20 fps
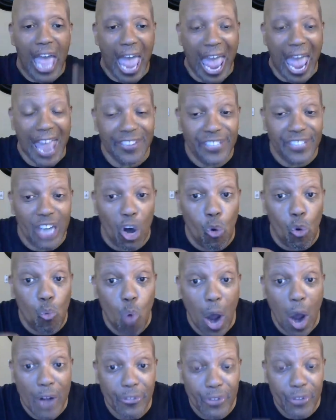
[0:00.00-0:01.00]
and you're
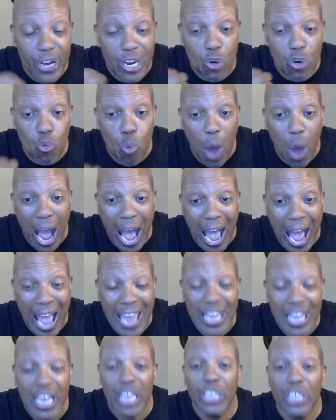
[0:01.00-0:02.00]
wondering
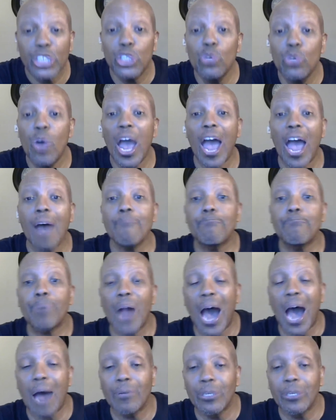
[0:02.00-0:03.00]
why you have
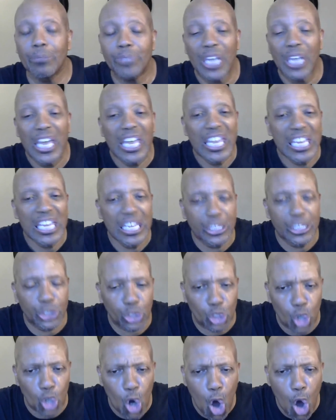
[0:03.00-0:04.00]
problems. It's
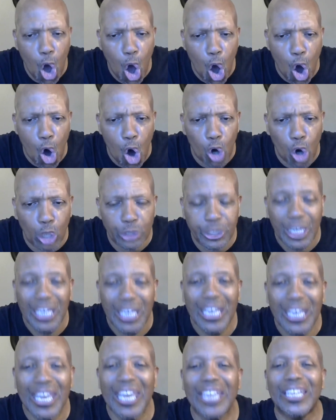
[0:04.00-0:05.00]
called
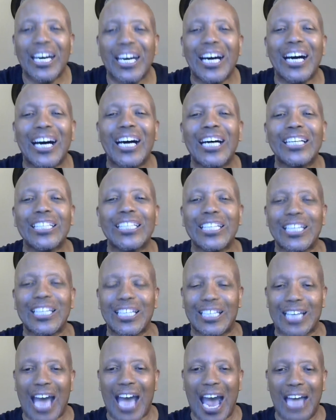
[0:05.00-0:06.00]
an
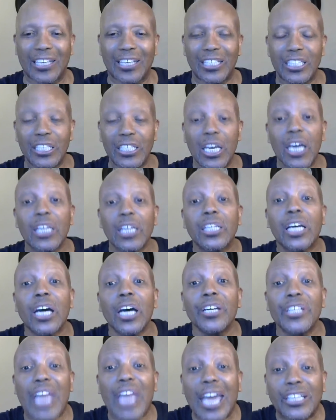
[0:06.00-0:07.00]
ungodly
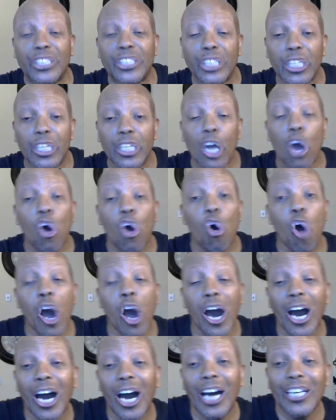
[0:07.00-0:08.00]
connection
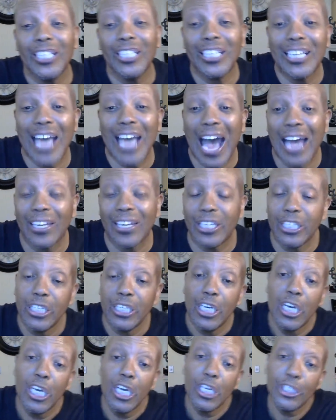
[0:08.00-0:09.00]
or
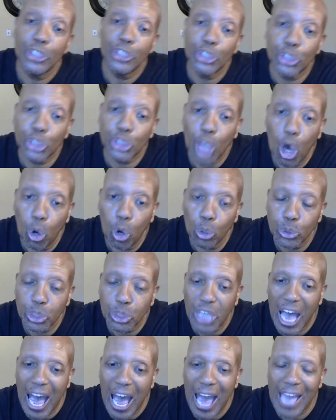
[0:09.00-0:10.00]
ungodly soul
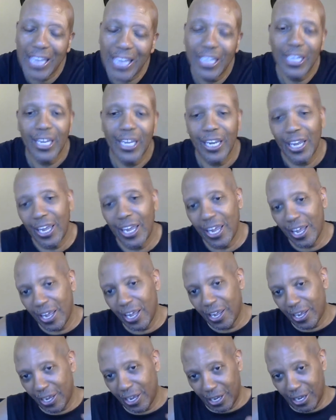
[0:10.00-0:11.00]
tie
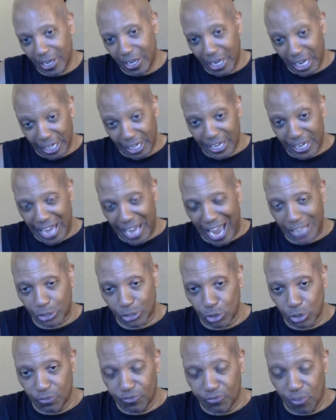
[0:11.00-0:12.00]
in a
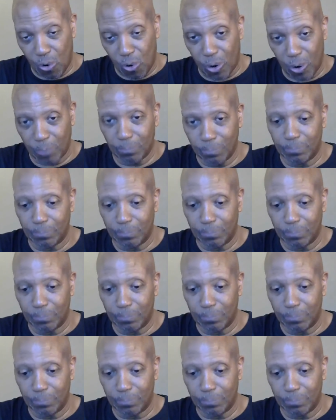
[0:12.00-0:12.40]
natural form.